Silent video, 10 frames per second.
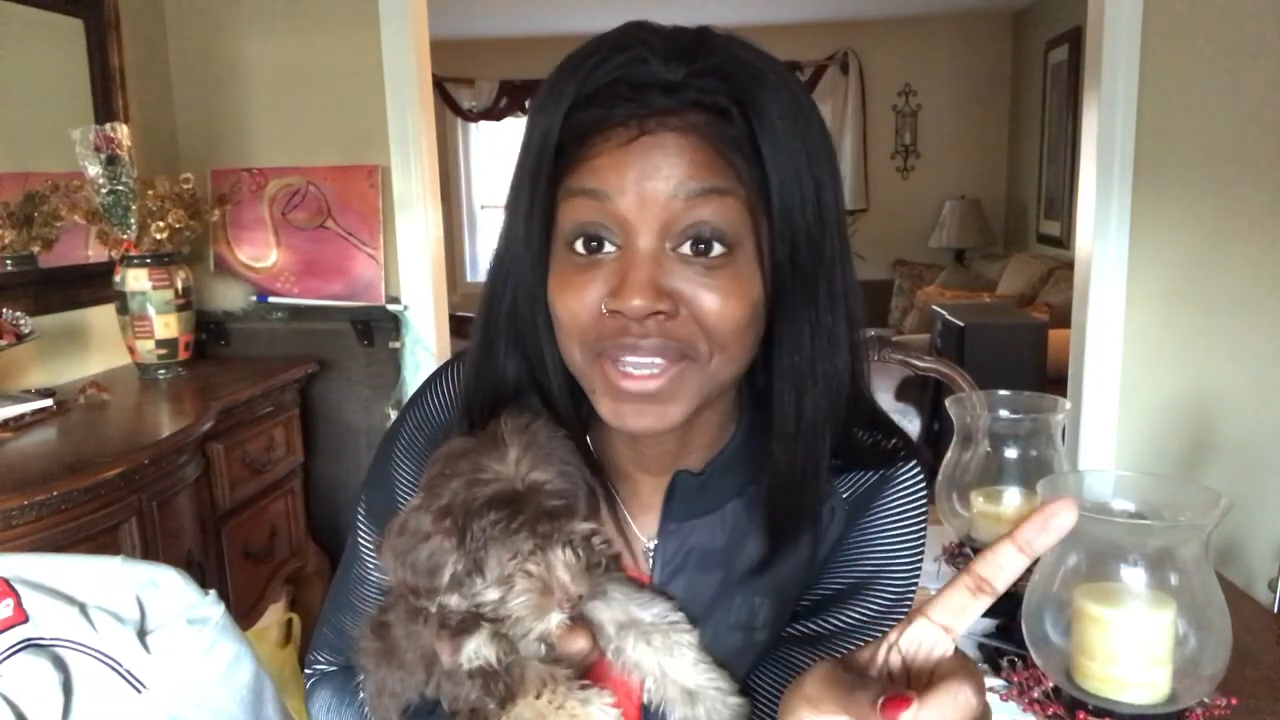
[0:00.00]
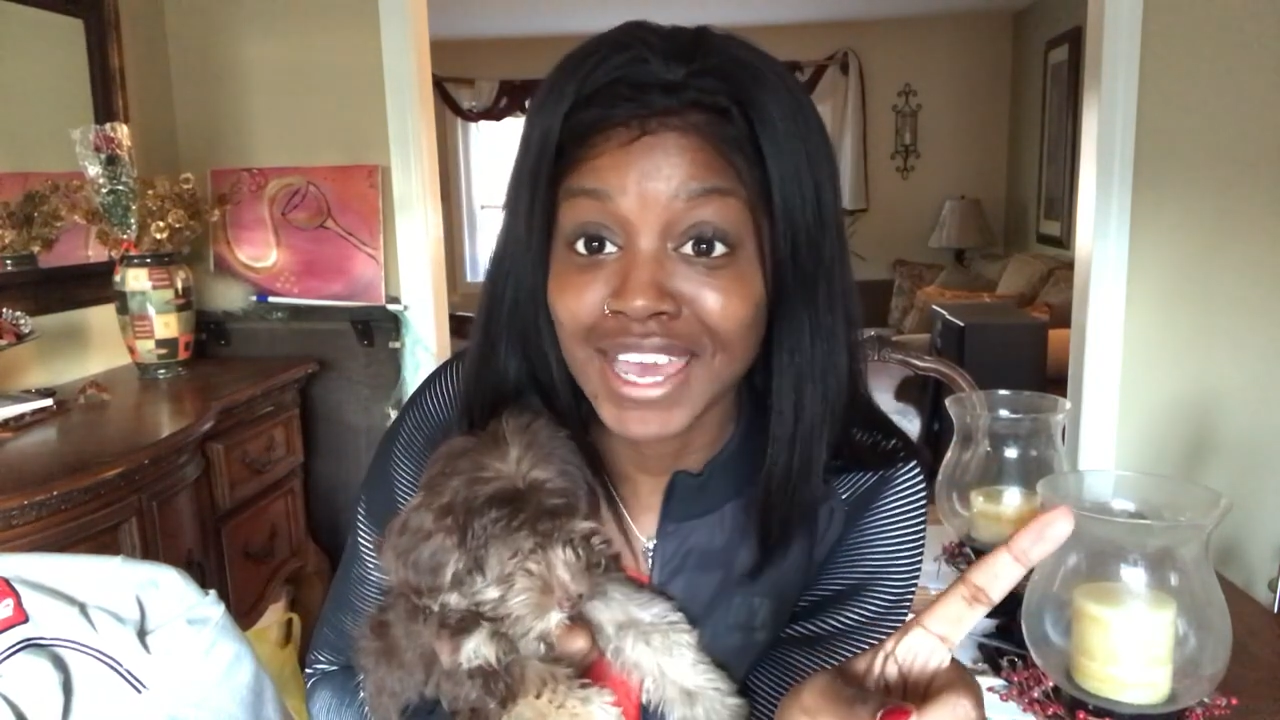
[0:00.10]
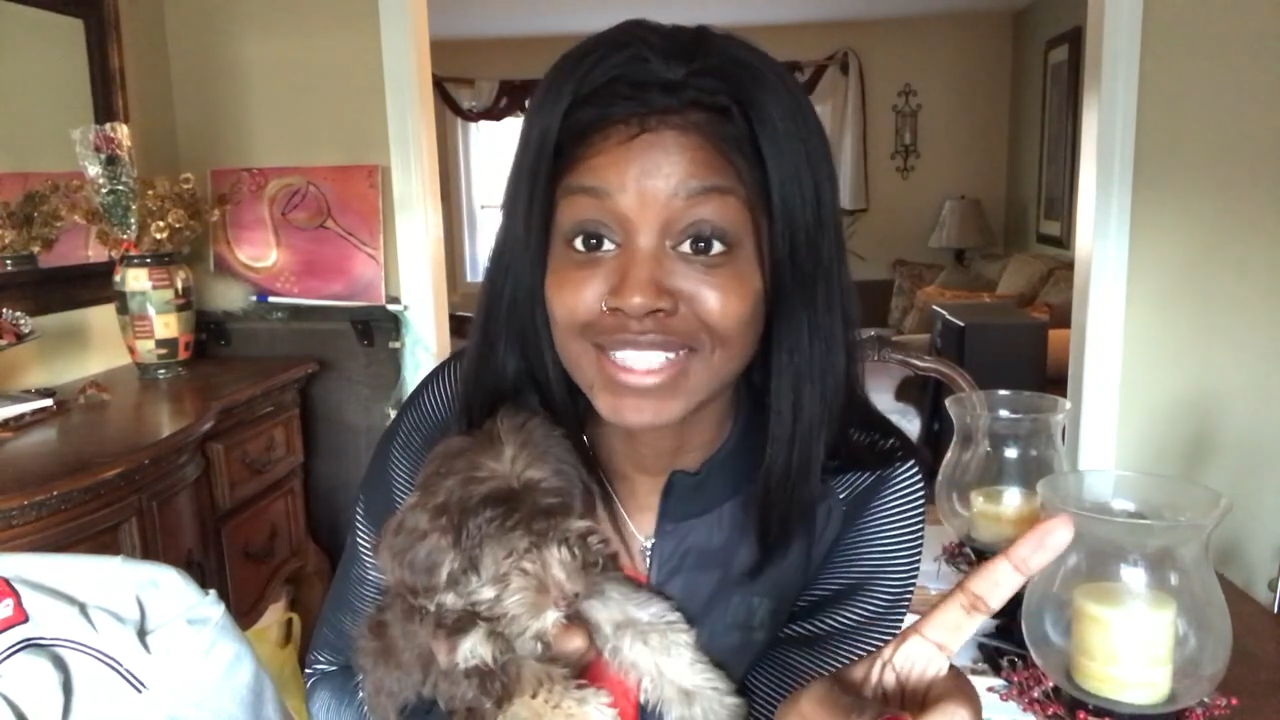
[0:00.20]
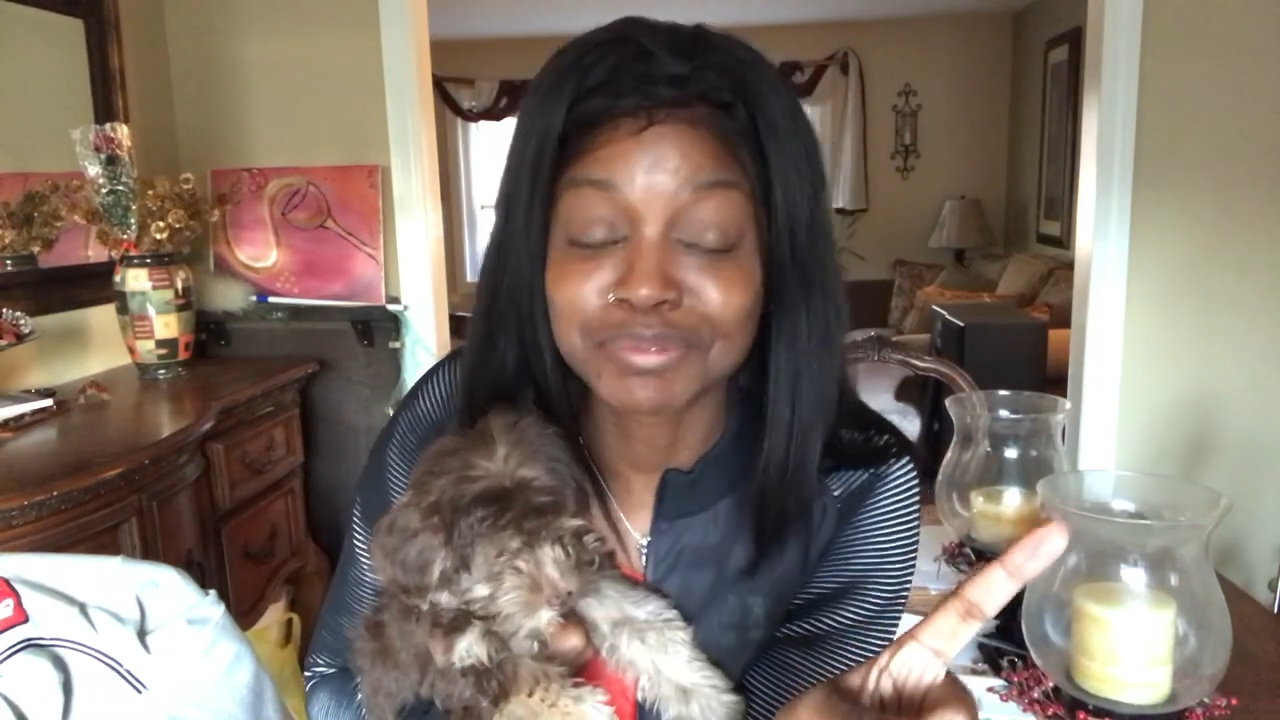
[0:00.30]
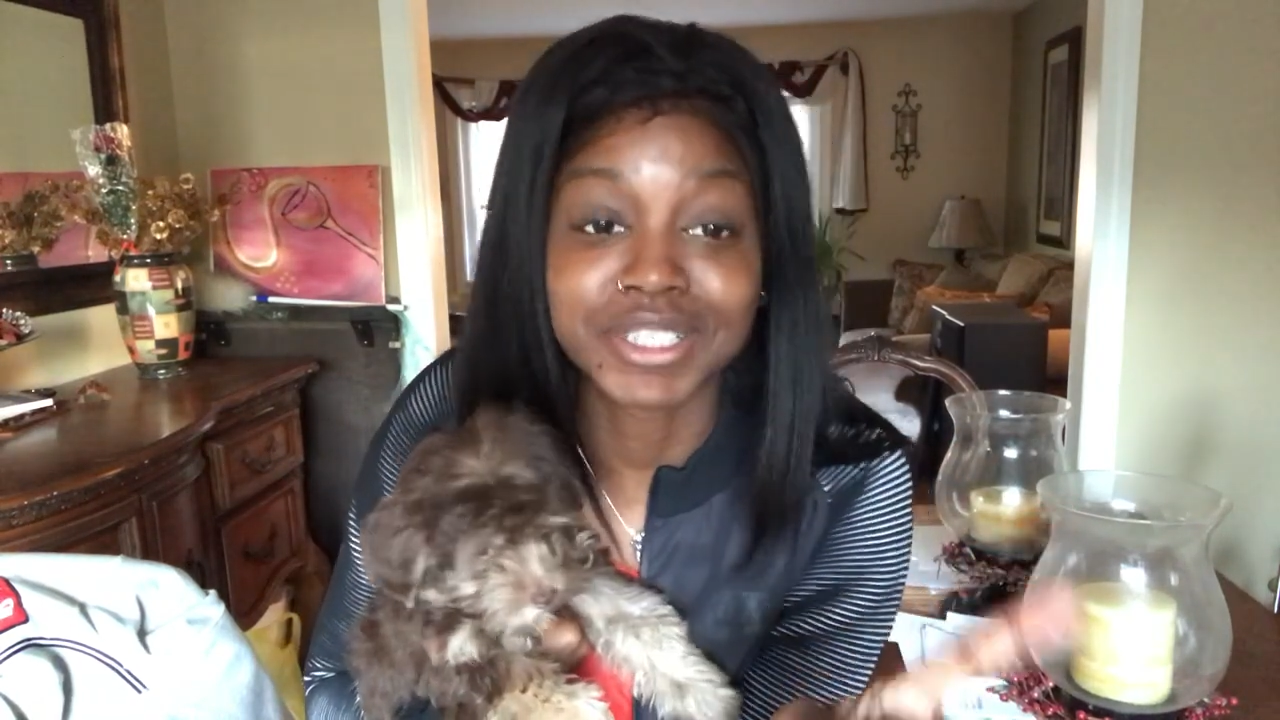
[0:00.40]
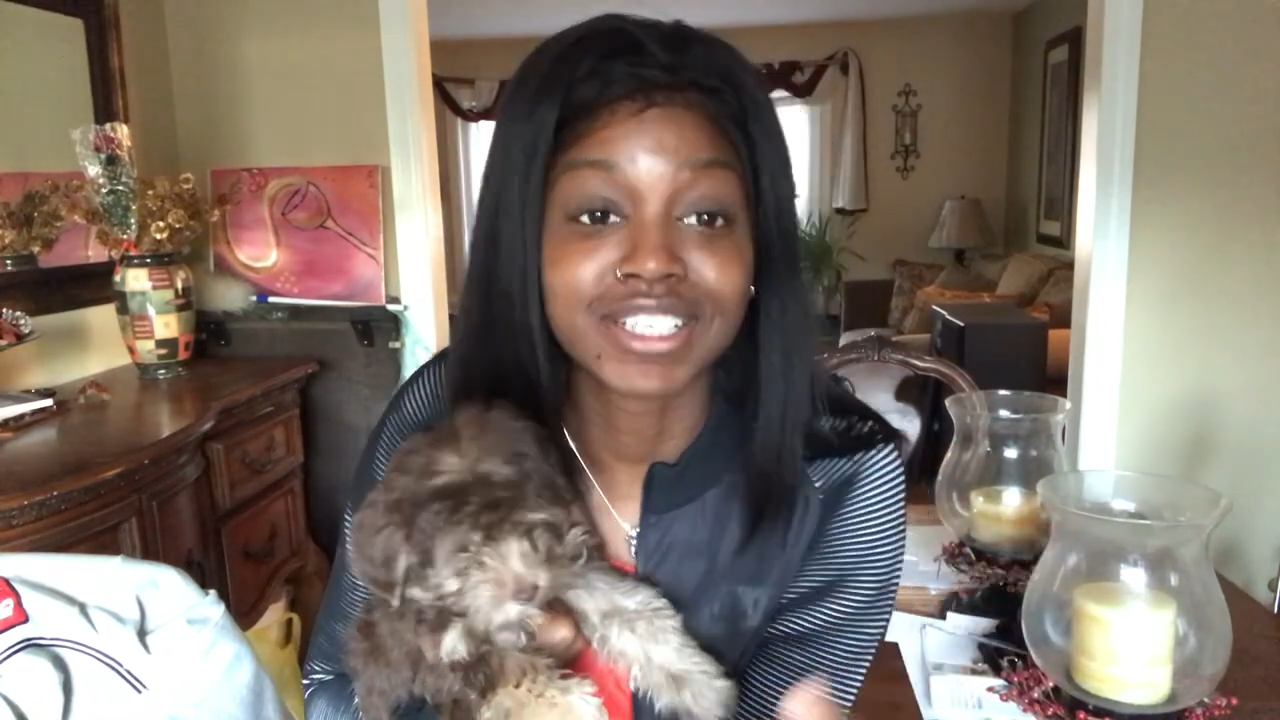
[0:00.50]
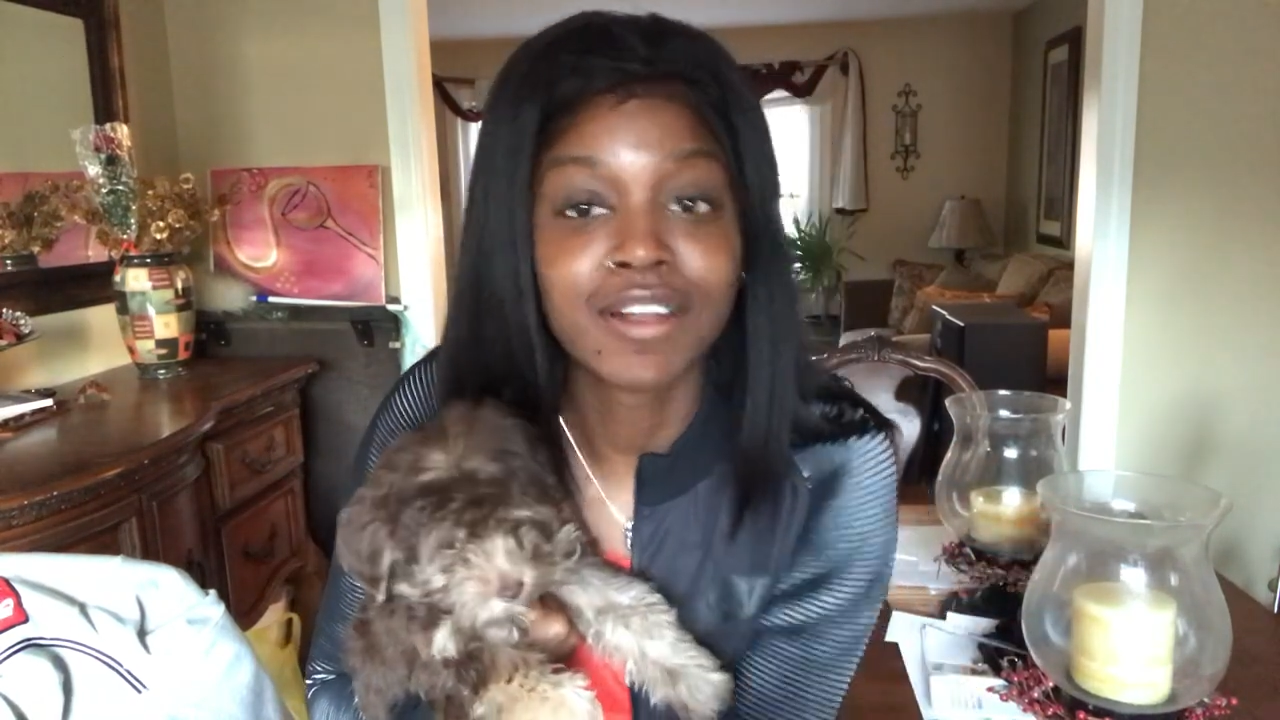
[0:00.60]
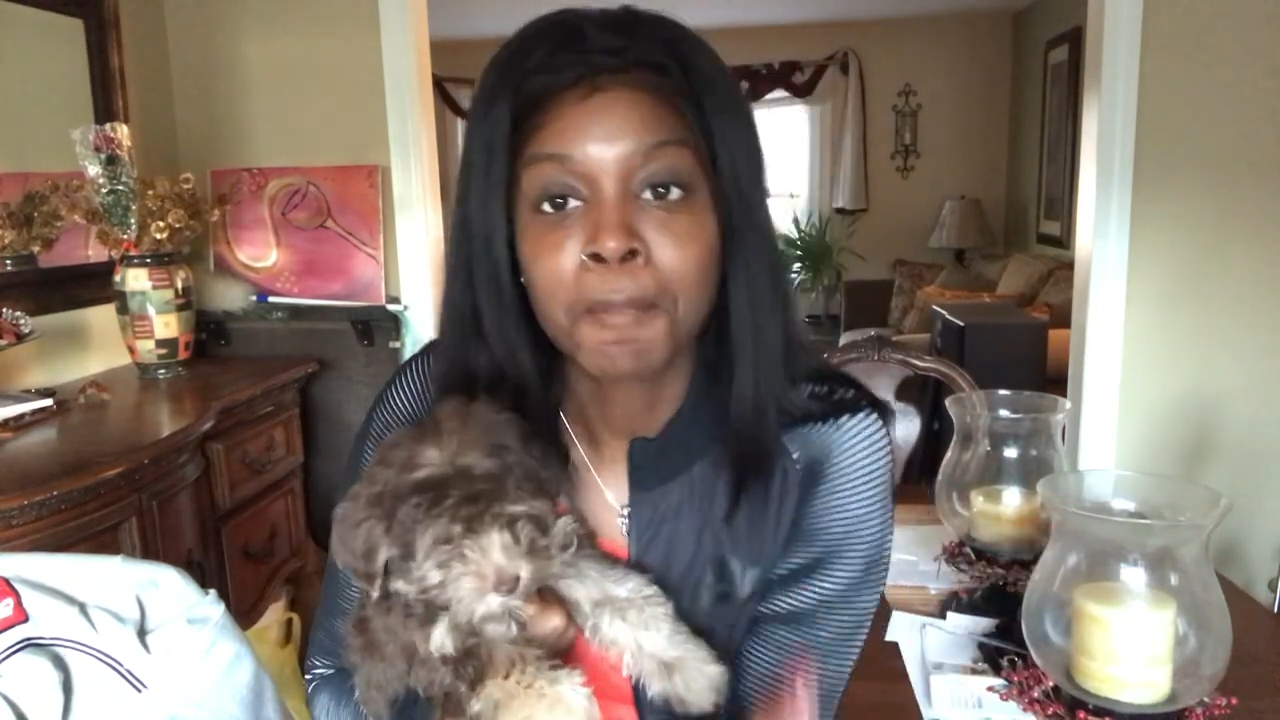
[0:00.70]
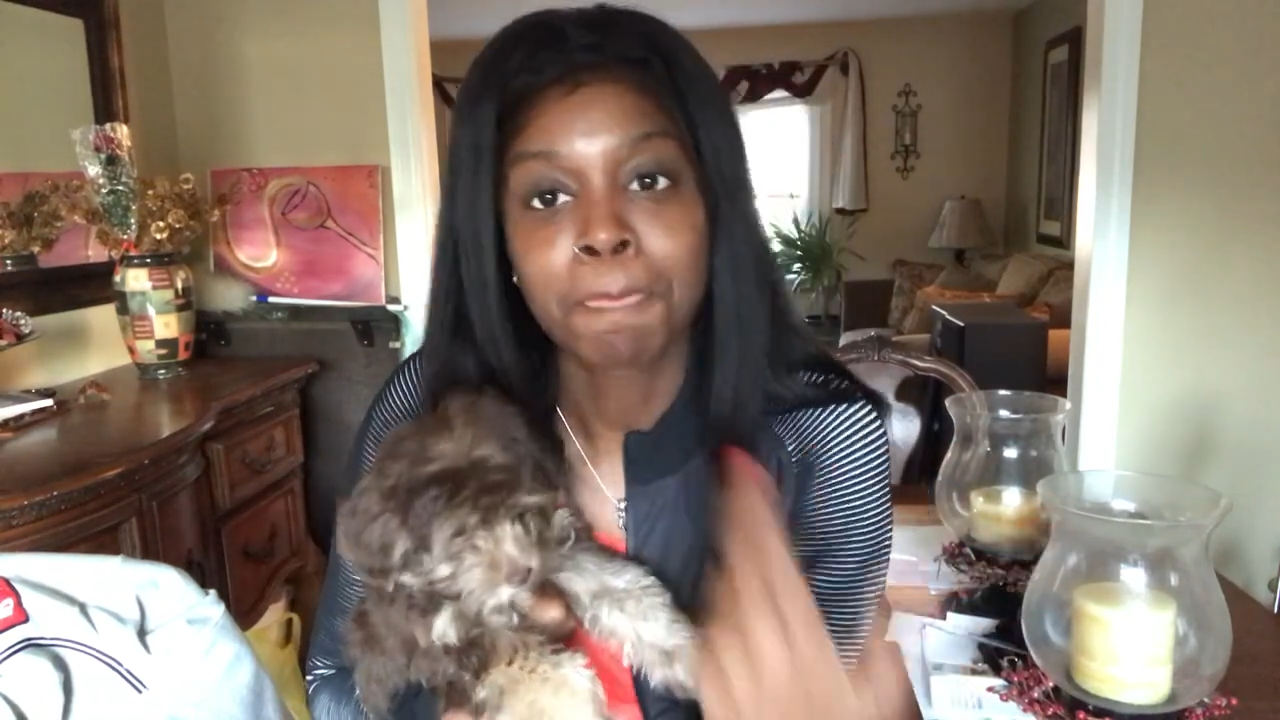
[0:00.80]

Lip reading: with cats, but